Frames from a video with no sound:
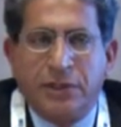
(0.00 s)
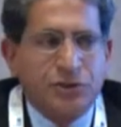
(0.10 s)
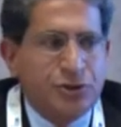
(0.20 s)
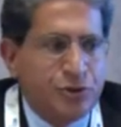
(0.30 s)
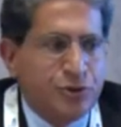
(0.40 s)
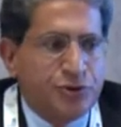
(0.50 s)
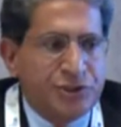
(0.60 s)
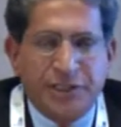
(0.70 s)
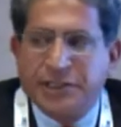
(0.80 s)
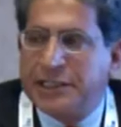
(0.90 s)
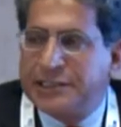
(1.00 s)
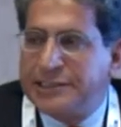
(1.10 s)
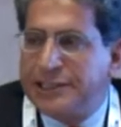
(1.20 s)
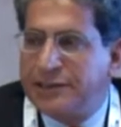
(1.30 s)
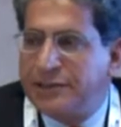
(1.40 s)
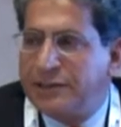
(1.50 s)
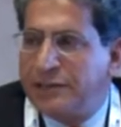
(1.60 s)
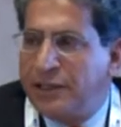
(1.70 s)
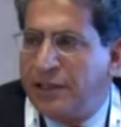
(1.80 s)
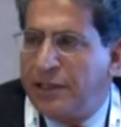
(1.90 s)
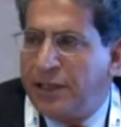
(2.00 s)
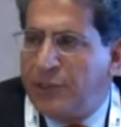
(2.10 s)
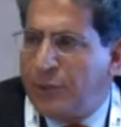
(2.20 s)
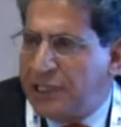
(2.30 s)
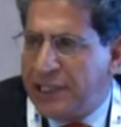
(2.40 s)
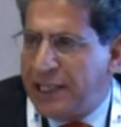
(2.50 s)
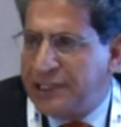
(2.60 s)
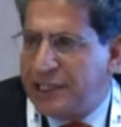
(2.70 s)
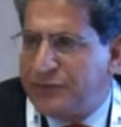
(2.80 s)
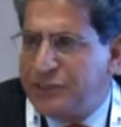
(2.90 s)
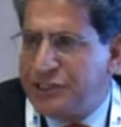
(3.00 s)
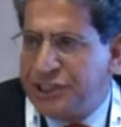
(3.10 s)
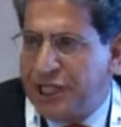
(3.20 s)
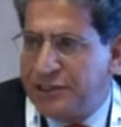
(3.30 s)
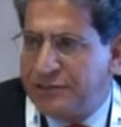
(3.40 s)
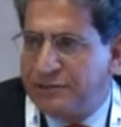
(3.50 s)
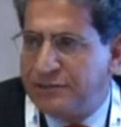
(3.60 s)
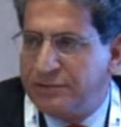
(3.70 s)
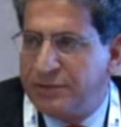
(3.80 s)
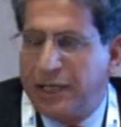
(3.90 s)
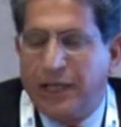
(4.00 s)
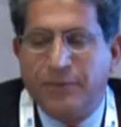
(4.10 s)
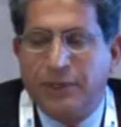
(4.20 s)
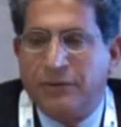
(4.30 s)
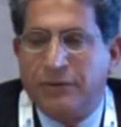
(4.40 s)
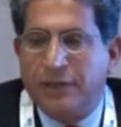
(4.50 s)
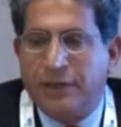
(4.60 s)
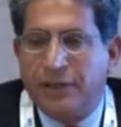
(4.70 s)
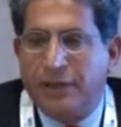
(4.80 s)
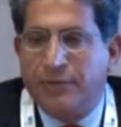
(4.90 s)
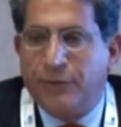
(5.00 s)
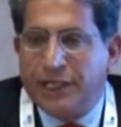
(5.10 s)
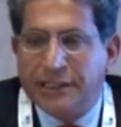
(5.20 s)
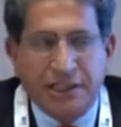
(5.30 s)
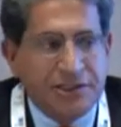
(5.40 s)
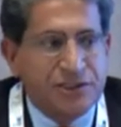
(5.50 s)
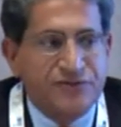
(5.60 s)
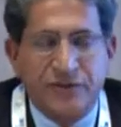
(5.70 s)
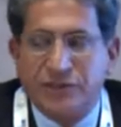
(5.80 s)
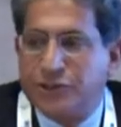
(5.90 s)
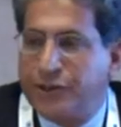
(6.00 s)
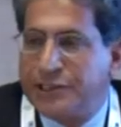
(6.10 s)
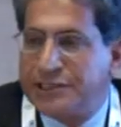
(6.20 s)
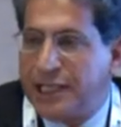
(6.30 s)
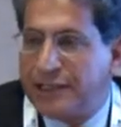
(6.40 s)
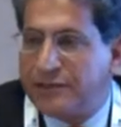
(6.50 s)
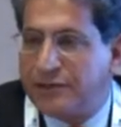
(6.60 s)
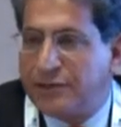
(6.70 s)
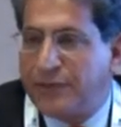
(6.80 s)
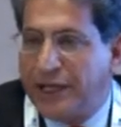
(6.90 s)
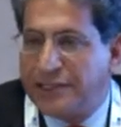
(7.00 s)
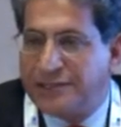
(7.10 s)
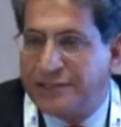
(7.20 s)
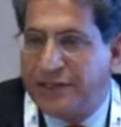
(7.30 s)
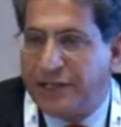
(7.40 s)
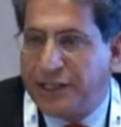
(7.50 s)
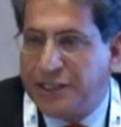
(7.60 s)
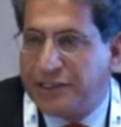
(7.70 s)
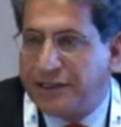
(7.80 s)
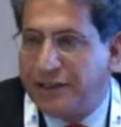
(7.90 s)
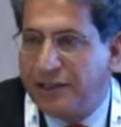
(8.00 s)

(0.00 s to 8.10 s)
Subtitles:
It's true to a certain extent, but that has been changed with many successful stories that took place in the region.